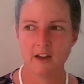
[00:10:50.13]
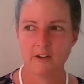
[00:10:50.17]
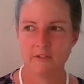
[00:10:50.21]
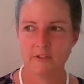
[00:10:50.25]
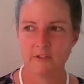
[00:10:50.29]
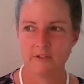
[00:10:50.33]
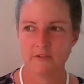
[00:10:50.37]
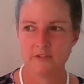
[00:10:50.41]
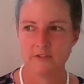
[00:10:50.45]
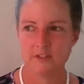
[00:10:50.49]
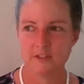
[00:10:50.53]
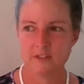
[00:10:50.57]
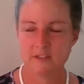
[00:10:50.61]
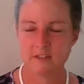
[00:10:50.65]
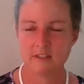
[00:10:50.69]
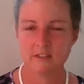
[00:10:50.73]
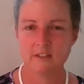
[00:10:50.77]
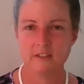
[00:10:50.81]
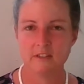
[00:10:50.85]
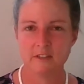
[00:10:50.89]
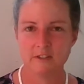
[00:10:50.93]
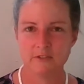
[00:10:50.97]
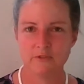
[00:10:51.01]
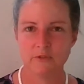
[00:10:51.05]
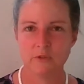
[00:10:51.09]
a
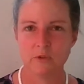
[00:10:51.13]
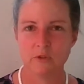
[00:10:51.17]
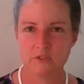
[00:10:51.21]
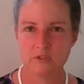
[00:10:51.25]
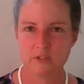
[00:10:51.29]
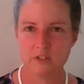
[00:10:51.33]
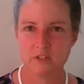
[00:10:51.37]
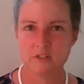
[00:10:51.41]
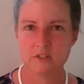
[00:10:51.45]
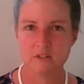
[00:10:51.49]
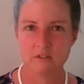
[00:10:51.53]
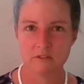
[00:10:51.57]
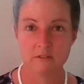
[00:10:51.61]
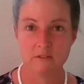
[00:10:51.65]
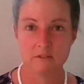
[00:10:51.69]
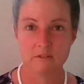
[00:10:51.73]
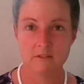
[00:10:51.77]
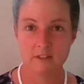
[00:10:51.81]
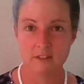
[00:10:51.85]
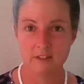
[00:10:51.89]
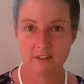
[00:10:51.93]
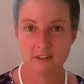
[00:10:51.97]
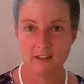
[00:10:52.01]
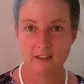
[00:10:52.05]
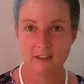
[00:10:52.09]
facility for digital
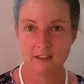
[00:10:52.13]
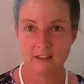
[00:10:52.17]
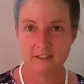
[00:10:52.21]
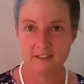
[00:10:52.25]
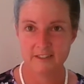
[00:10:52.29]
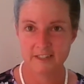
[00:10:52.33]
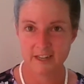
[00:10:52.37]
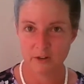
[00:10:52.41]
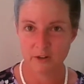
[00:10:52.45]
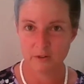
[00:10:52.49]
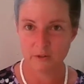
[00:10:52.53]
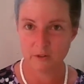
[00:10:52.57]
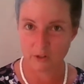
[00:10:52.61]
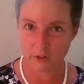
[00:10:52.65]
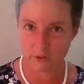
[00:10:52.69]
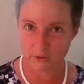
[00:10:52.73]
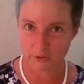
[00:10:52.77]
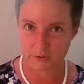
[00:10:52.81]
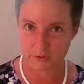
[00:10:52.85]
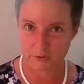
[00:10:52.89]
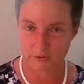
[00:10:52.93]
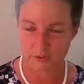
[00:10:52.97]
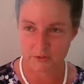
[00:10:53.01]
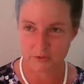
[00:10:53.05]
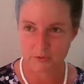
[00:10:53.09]

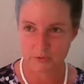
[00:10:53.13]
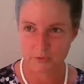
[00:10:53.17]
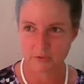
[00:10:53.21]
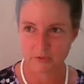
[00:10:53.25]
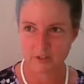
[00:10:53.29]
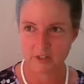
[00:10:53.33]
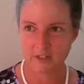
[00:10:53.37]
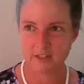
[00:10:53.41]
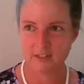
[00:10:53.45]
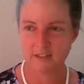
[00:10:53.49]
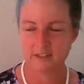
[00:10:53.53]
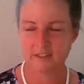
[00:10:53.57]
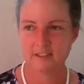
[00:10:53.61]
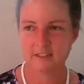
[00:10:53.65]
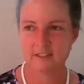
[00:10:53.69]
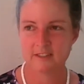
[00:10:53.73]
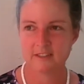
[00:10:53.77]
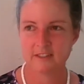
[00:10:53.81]
downloads, right?